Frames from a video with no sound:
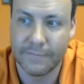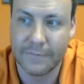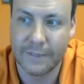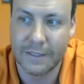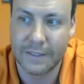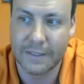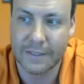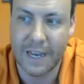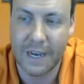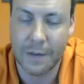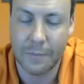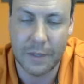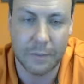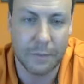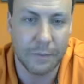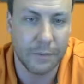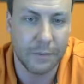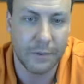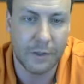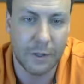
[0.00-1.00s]
it's got to
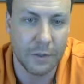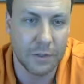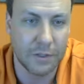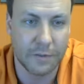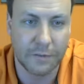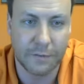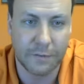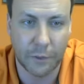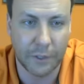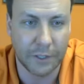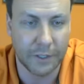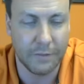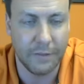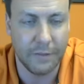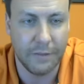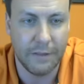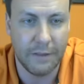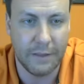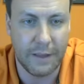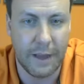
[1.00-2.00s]
be close to 40 to
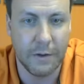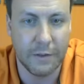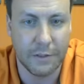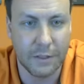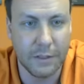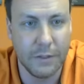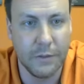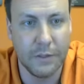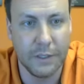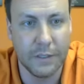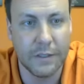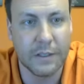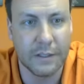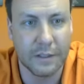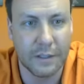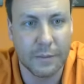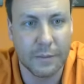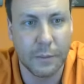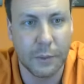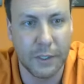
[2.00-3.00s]
50,000 units
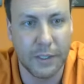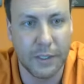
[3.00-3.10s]
at this point.